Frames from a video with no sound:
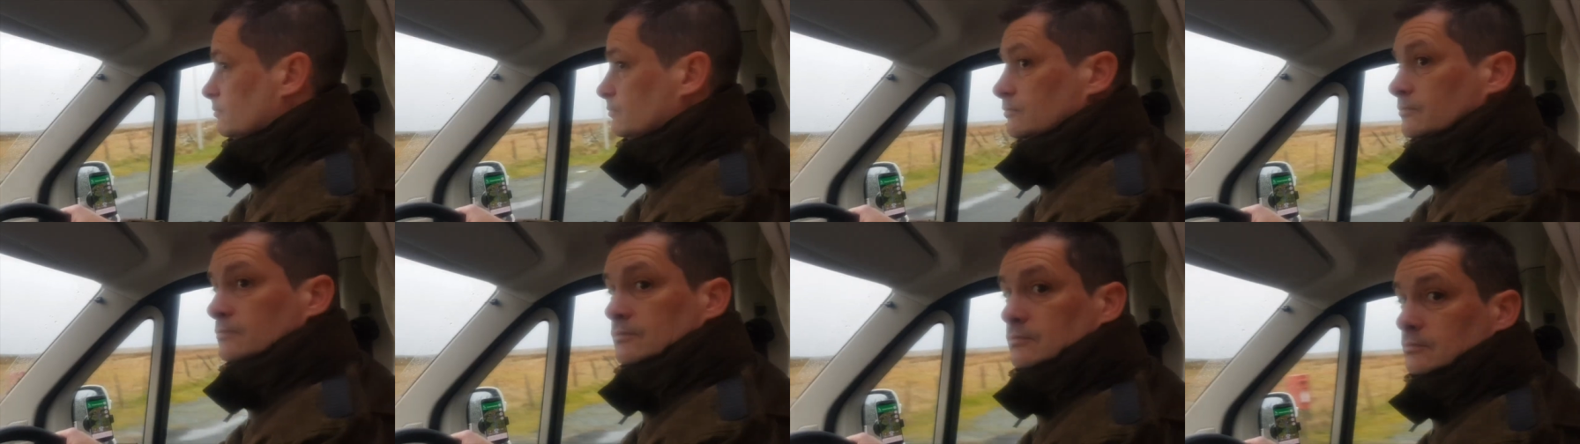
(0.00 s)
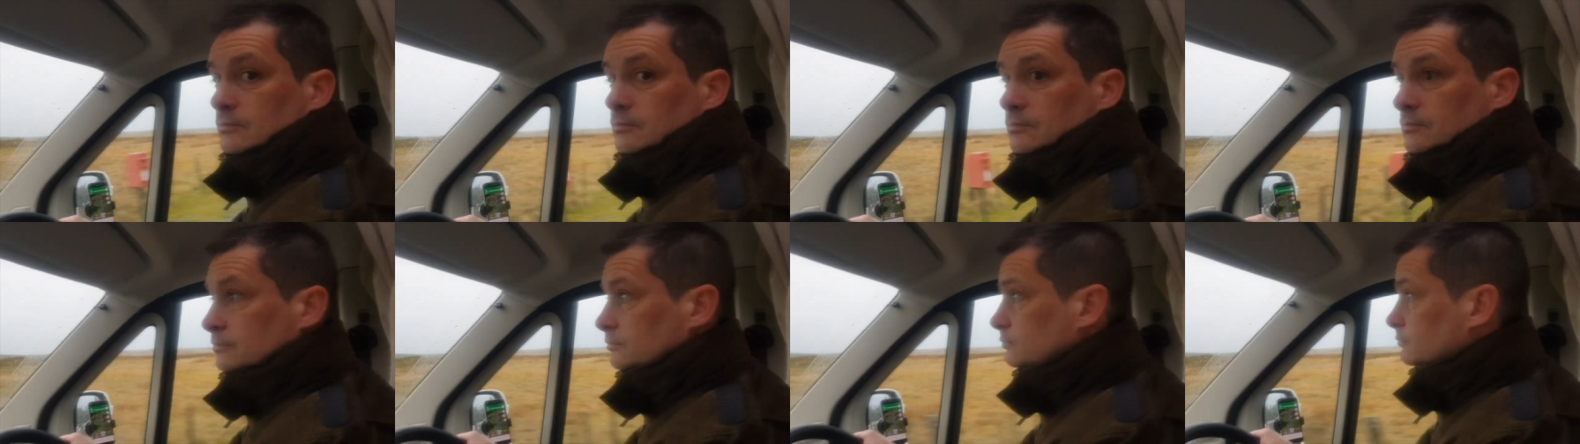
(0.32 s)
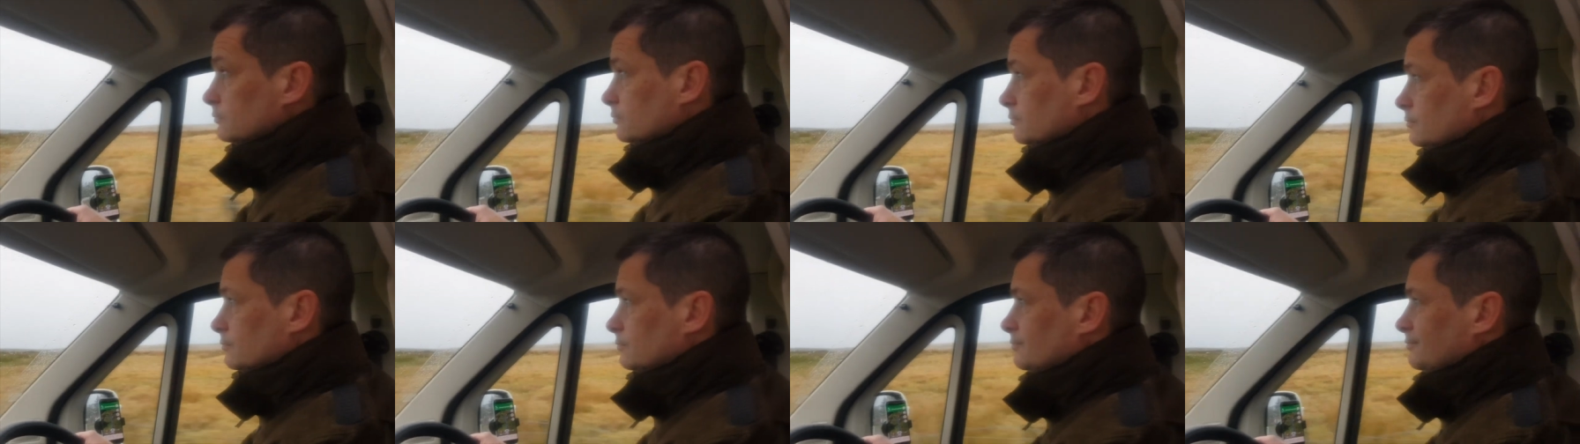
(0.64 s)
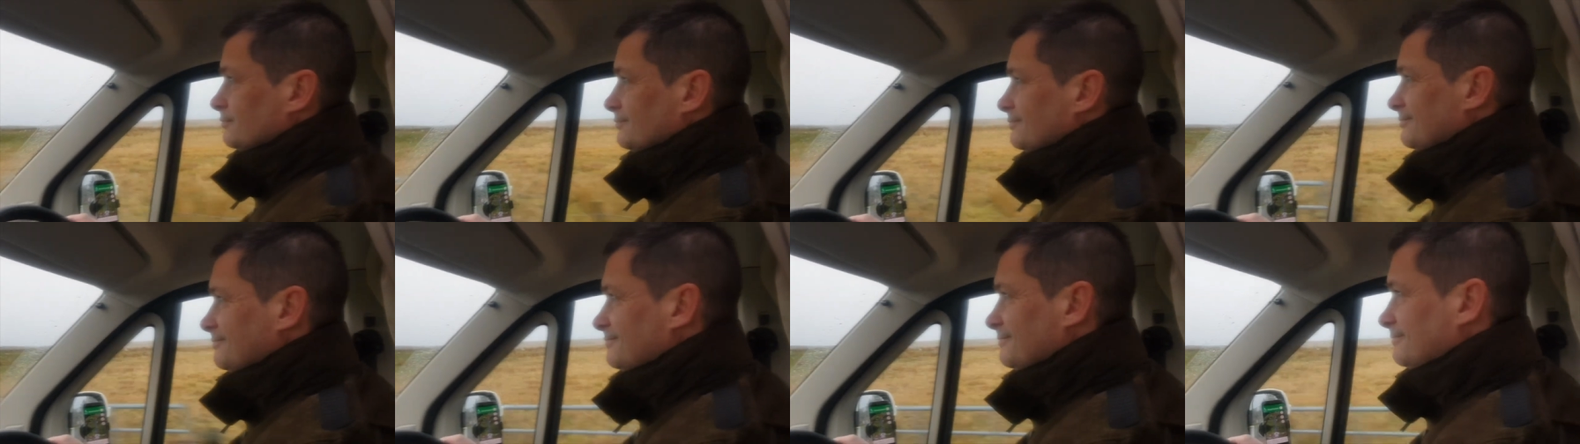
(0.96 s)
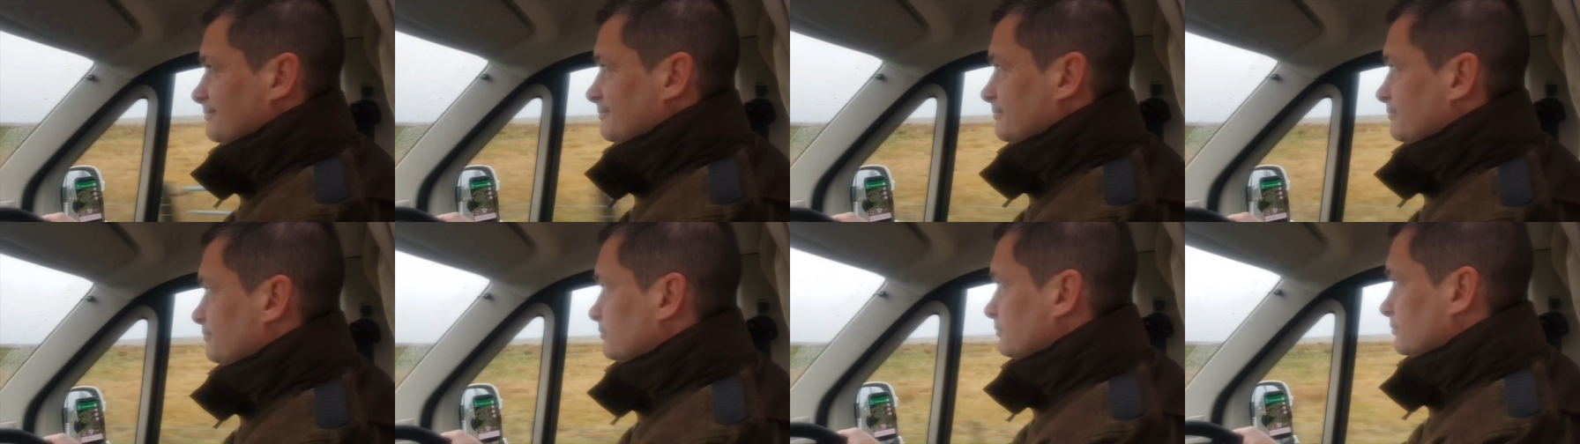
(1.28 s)
So you seem a lot more
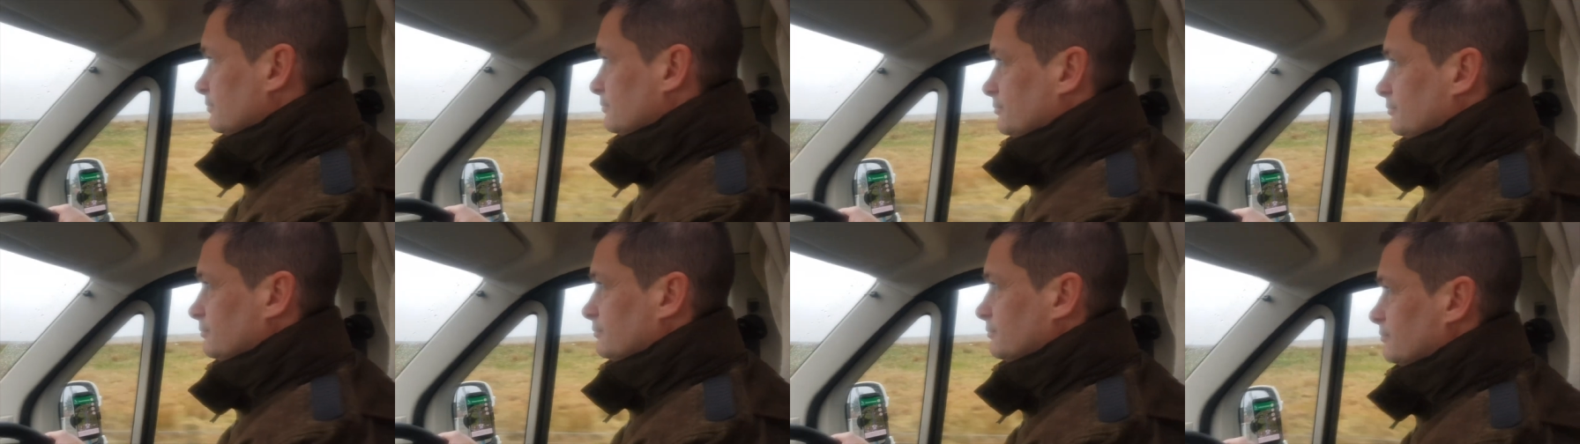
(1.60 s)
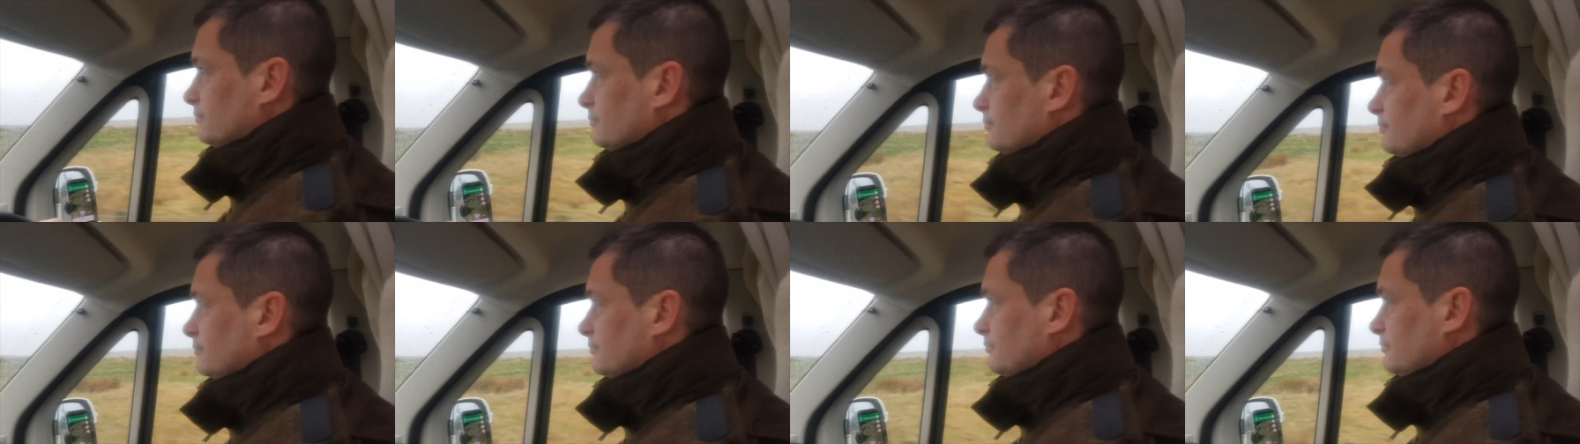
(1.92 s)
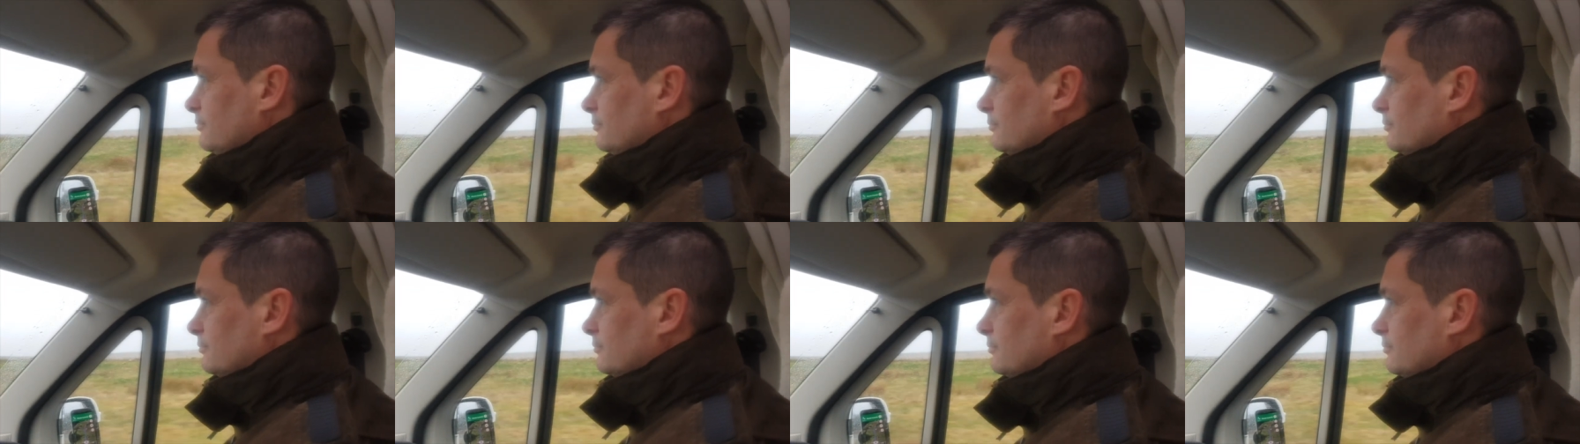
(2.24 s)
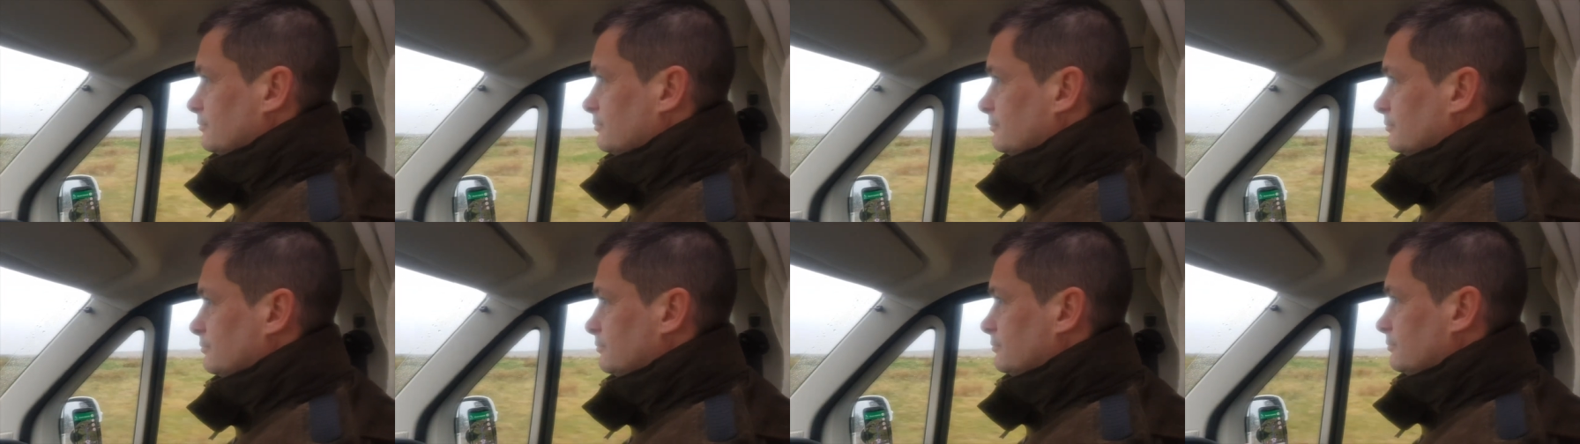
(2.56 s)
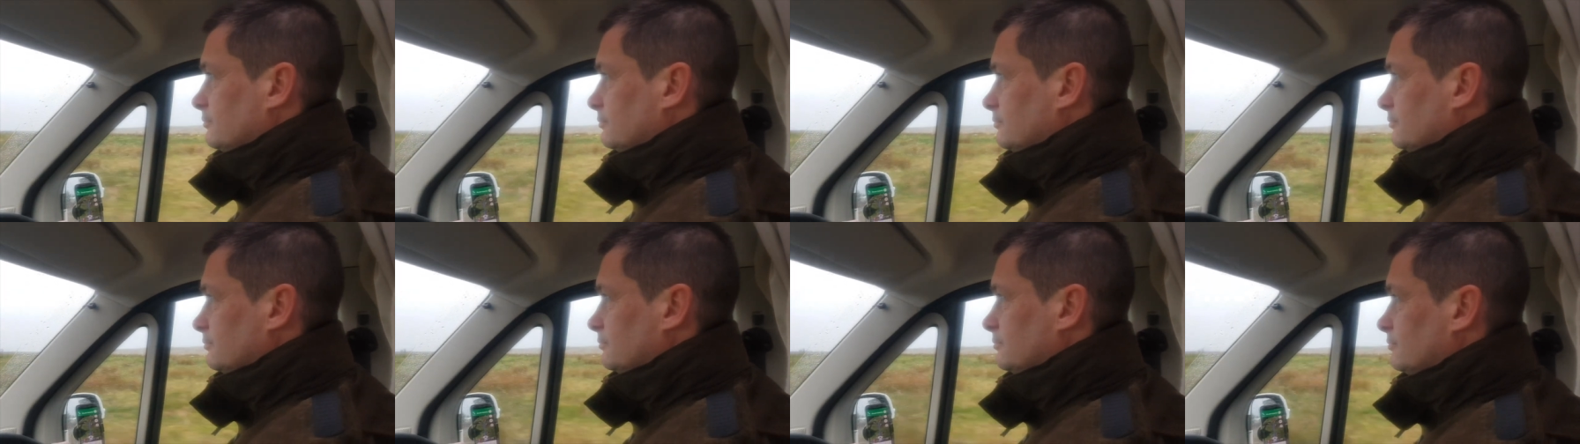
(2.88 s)
relaxed here than you did when we
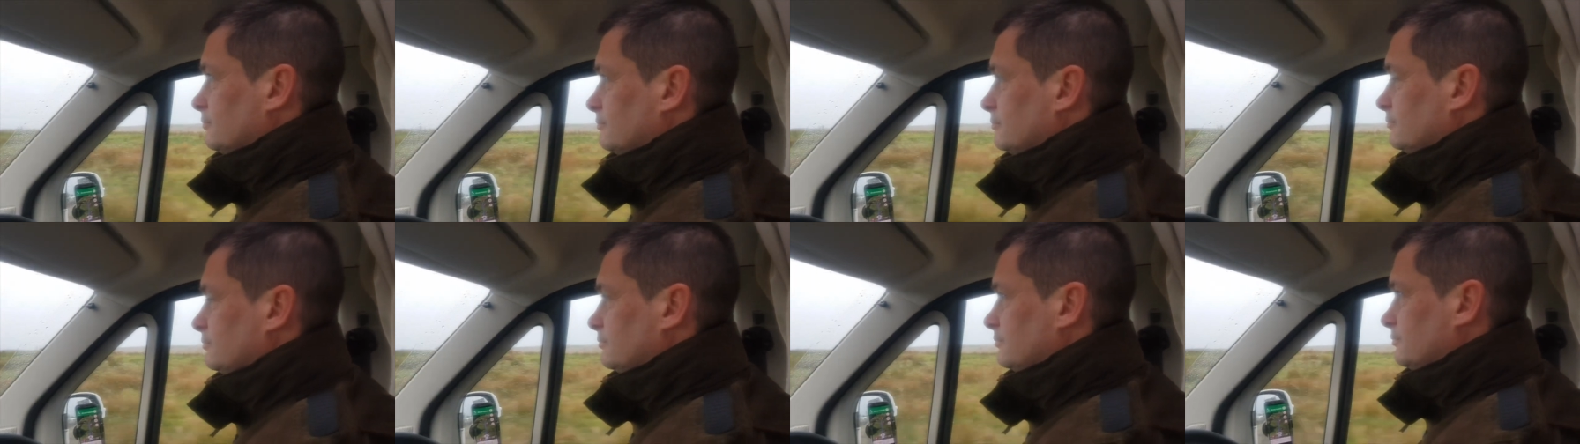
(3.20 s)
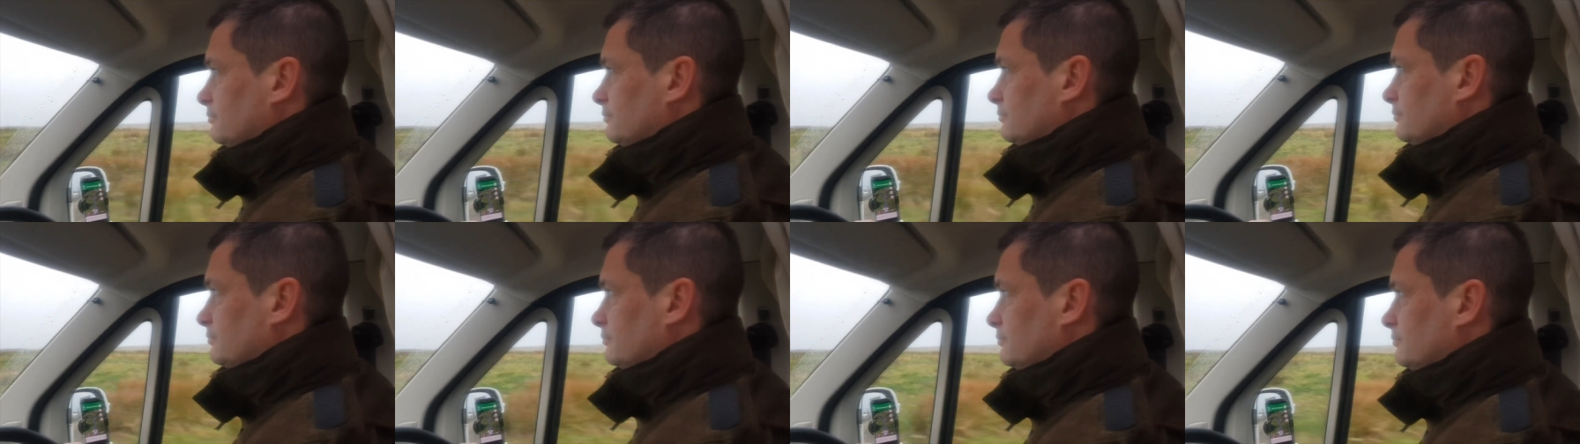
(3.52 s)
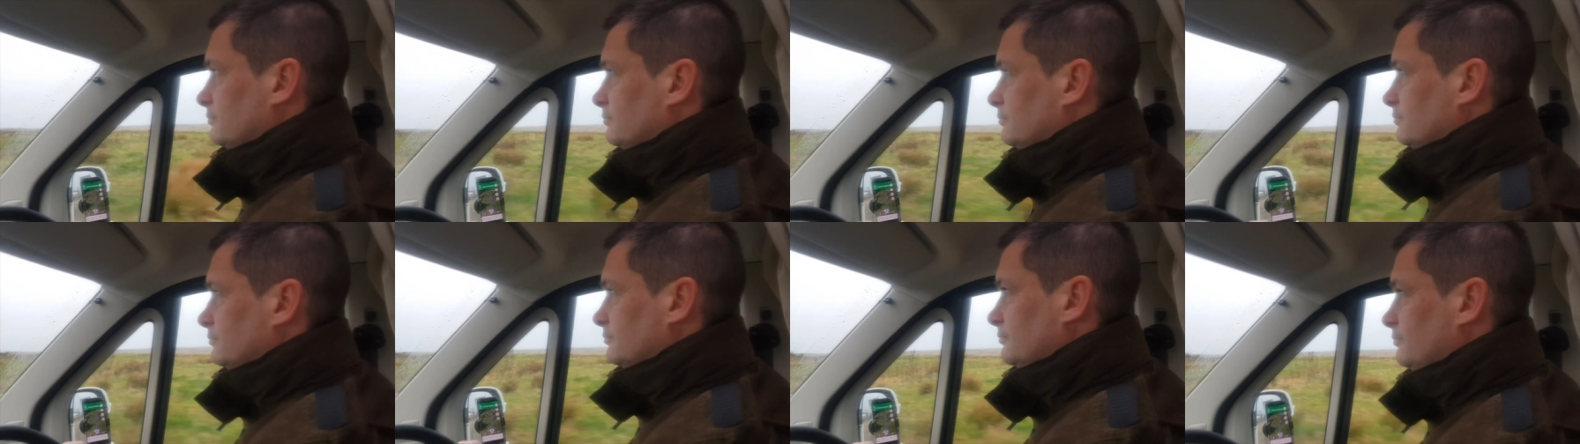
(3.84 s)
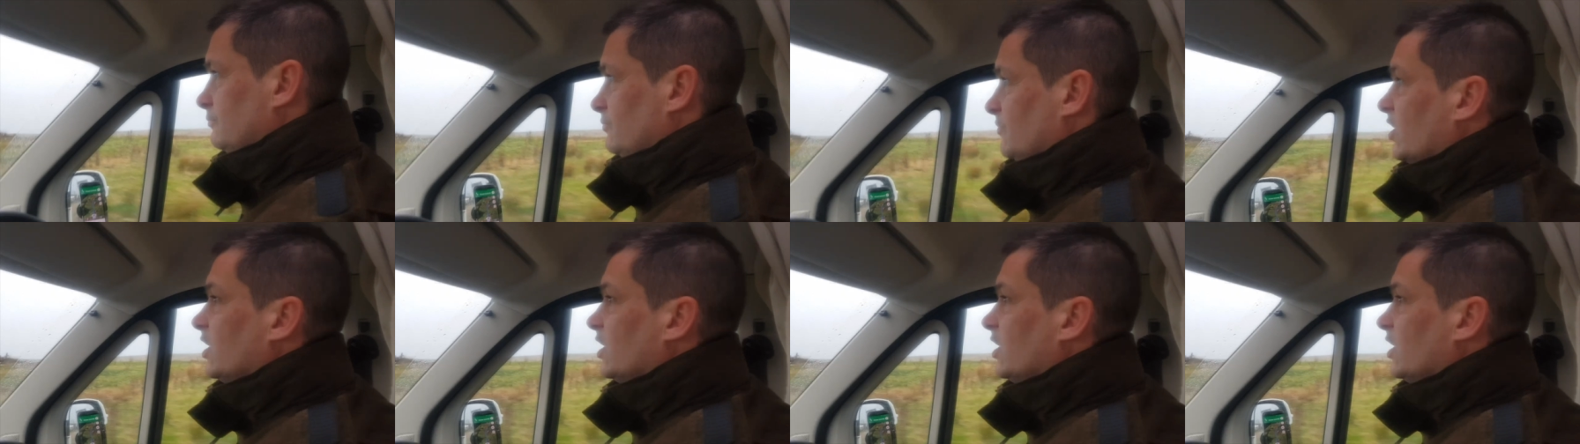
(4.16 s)
were on the Isle of Mull.